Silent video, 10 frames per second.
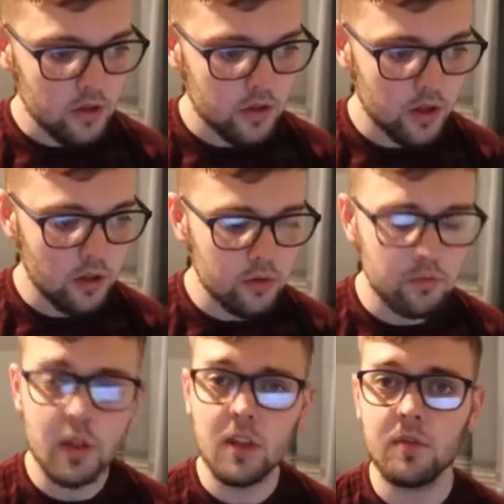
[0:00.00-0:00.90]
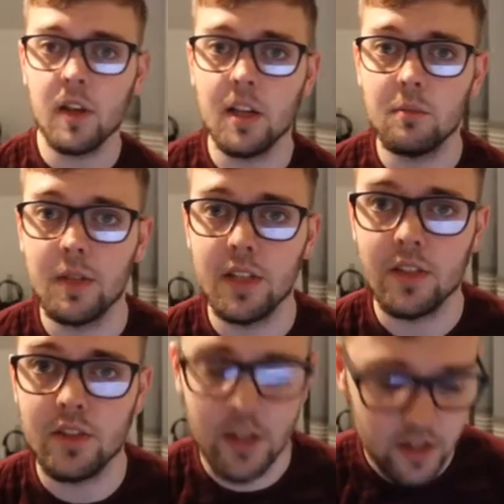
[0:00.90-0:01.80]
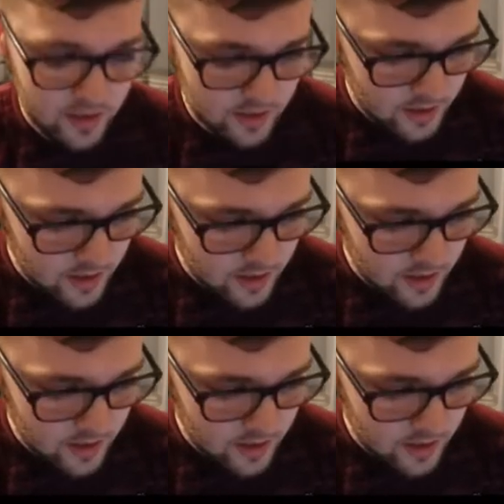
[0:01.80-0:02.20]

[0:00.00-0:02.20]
Cowdenbeath and Brechin City,